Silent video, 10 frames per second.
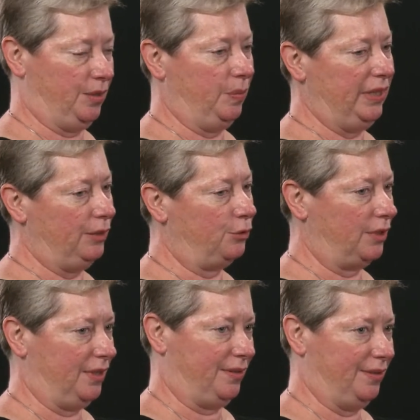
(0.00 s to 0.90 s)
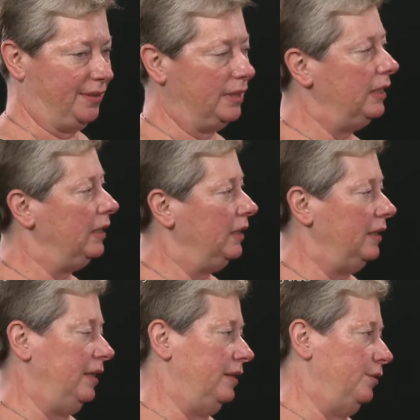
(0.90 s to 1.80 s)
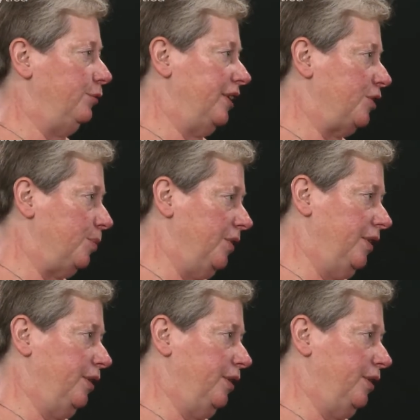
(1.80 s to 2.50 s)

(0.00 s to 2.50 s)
to be interested in investment.